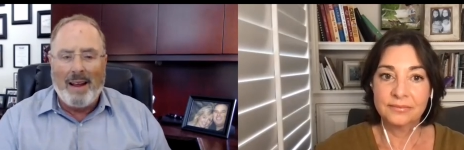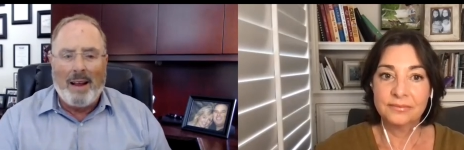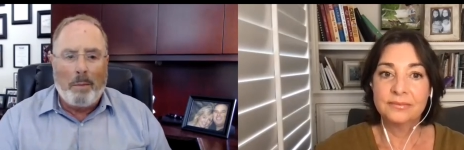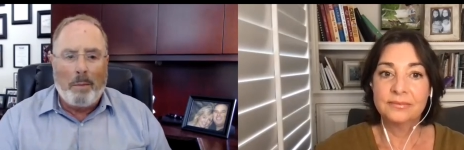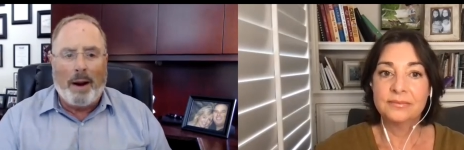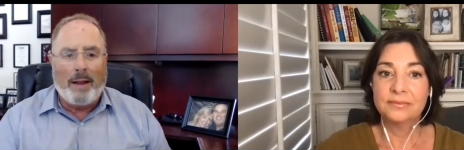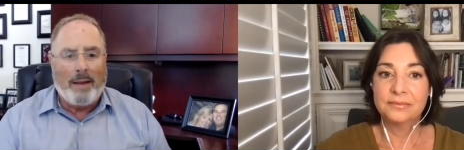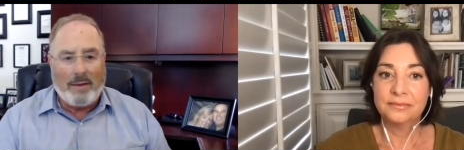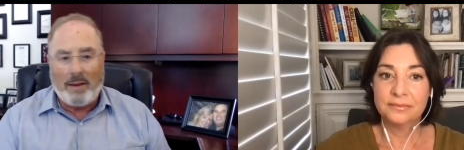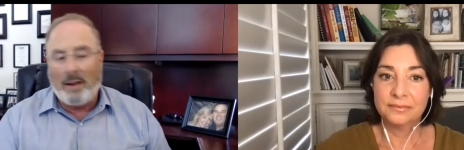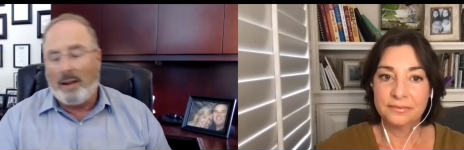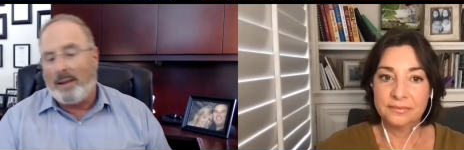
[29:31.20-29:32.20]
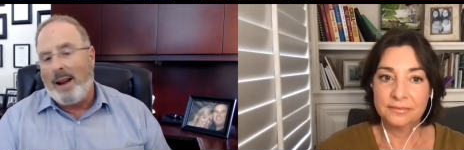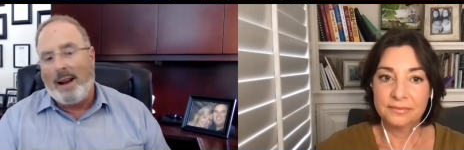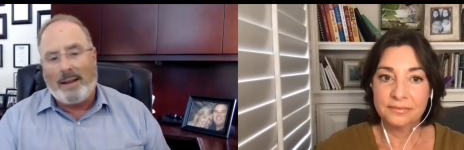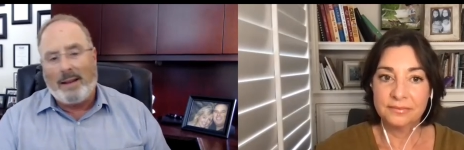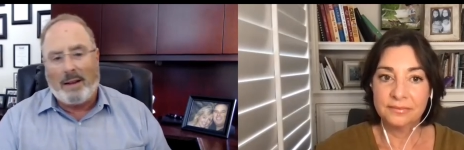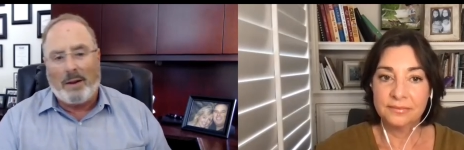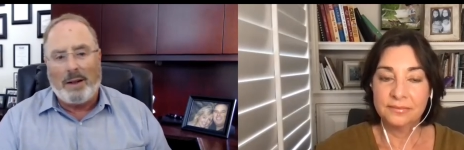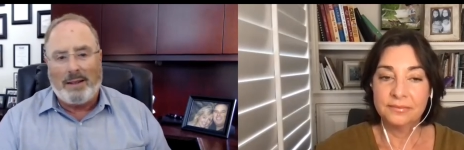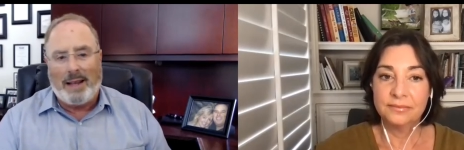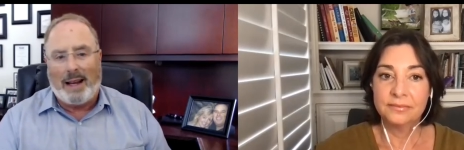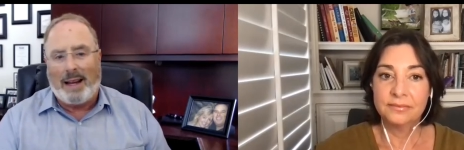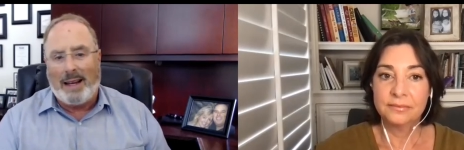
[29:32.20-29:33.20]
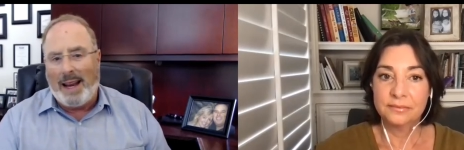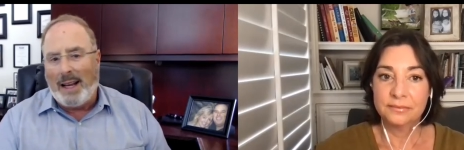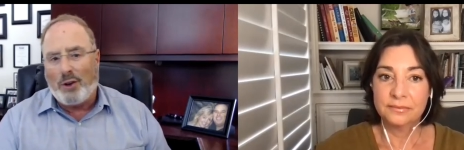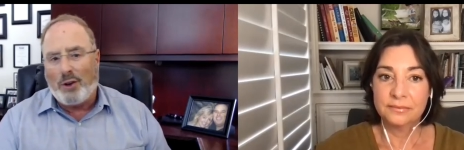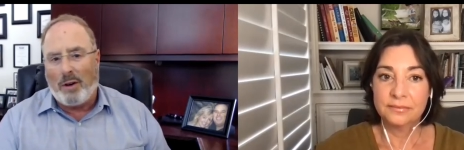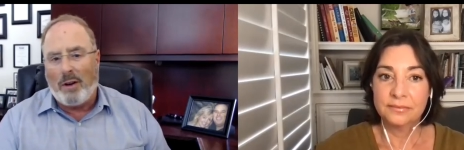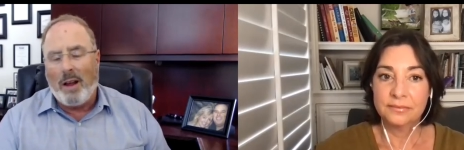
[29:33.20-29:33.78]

Speaker 1: but it doesn't, it's not necessarily second nature